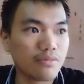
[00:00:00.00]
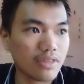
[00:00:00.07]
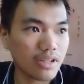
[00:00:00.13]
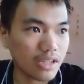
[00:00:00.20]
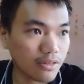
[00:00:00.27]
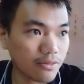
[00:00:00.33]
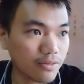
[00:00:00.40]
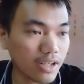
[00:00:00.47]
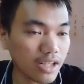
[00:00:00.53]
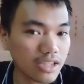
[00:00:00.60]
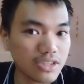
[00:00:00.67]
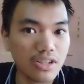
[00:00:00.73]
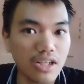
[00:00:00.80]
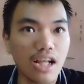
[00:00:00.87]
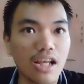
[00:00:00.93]

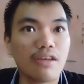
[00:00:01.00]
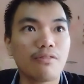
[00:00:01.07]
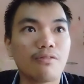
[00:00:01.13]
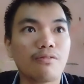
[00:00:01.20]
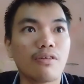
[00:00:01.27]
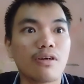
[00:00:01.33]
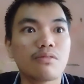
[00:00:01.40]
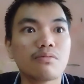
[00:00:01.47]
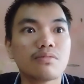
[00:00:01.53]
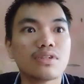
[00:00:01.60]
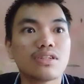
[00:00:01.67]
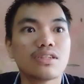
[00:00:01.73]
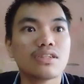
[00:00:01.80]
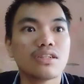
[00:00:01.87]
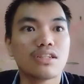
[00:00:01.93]
inflectional forms,
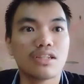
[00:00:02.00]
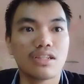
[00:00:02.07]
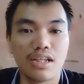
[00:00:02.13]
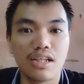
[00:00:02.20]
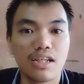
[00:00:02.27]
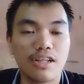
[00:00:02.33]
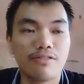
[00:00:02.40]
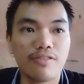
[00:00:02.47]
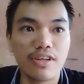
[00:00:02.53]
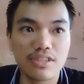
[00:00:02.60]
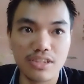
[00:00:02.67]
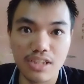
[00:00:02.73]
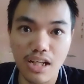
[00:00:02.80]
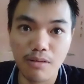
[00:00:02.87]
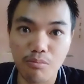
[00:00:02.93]

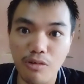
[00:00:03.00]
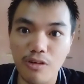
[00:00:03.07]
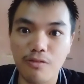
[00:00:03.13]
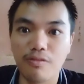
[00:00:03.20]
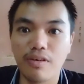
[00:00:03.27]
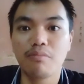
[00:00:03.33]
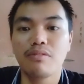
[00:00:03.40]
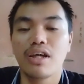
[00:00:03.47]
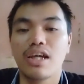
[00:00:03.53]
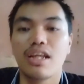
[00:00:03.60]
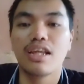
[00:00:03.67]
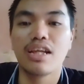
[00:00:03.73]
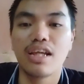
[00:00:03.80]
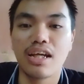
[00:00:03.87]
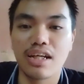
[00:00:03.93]
inflectional morpheme
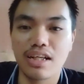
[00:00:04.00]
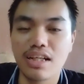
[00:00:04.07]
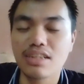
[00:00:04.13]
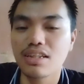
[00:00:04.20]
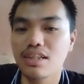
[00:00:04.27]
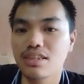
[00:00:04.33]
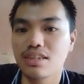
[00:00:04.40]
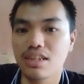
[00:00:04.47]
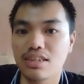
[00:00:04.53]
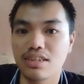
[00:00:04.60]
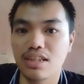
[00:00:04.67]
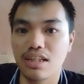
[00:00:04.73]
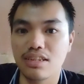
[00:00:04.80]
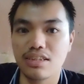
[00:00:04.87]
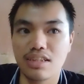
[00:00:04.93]
in English is
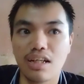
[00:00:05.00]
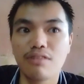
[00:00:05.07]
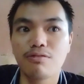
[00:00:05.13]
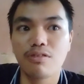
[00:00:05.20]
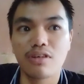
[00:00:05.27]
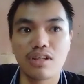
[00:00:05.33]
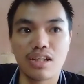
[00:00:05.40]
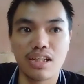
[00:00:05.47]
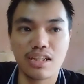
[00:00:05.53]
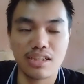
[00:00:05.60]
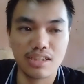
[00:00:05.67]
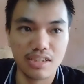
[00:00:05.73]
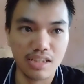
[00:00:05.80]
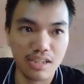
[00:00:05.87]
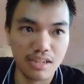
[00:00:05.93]
essential for
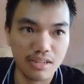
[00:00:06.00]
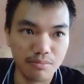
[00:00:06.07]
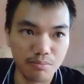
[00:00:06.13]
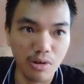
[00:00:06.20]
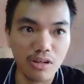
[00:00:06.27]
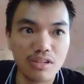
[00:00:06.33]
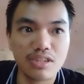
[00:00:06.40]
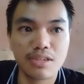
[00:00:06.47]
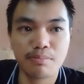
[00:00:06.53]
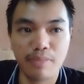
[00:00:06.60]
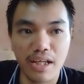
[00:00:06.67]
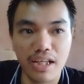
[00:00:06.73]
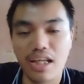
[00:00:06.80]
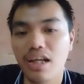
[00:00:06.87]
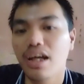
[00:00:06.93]
both
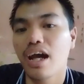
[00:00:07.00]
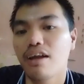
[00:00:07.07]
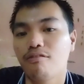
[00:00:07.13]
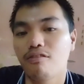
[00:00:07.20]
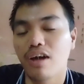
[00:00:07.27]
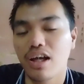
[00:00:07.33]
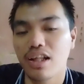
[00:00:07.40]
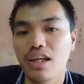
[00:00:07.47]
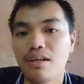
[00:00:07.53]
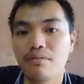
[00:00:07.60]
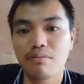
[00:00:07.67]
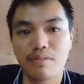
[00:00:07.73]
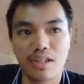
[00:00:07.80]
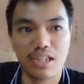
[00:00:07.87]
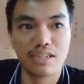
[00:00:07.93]
speaking and writing.
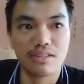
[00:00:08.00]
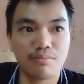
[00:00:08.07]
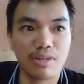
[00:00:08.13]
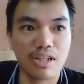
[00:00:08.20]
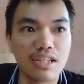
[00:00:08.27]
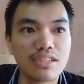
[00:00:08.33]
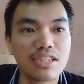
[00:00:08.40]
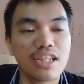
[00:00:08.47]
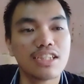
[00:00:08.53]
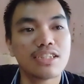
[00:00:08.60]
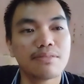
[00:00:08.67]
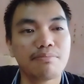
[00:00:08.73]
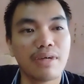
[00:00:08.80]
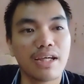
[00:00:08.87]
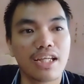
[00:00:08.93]
Because in
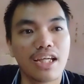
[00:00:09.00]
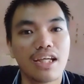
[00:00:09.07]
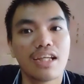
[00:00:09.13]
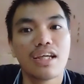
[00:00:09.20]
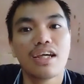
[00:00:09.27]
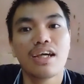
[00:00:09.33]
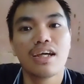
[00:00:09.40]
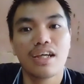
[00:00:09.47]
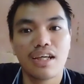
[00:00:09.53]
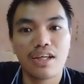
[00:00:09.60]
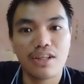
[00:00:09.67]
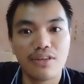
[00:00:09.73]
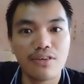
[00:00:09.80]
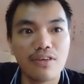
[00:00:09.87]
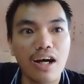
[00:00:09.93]
speaking,
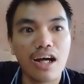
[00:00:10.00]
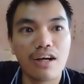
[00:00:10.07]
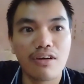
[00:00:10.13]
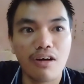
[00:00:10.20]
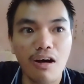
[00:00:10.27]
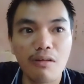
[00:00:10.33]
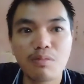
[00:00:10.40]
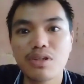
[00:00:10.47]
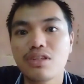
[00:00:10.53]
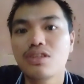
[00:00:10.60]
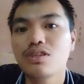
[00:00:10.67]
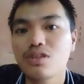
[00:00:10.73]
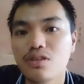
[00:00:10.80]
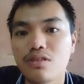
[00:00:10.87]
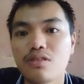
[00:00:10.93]
you are hoped
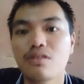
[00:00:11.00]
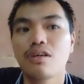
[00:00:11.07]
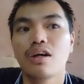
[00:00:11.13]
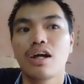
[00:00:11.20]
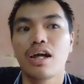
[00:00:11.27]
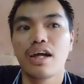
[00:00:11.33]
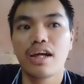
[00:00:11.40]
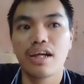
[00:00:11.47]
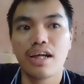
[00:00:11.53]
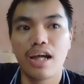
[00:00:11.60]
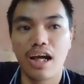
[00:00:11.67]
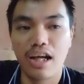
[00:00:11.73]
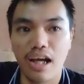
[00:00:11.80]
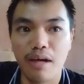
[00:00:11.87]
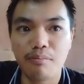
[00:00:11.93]
to
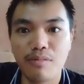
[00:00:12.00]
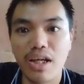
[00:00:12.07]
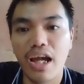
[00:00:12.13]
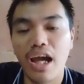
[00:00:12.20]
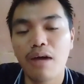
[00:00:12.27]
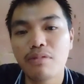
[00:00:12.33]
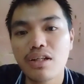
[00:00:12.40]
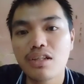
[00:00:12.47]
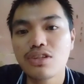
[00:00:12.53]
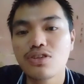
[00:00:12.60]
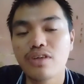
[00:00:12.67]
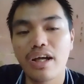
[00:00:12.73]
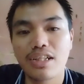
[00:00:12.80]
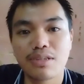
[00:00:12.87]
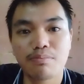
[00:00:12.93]
be able to
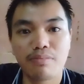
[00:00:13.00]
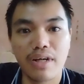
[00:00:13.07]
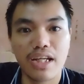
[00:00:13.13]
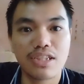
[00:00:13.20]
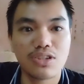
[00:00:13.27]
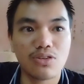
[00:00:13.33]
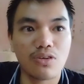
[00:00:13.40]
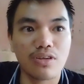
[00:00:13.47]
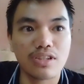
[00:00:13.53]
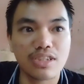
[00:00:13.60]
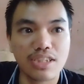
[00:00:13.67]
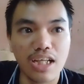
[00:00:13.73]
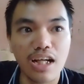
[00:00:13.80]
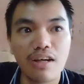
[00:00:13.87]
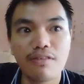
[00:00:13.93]
express
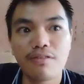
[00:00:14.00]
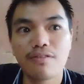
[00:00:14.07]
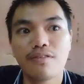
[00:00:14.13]
yourself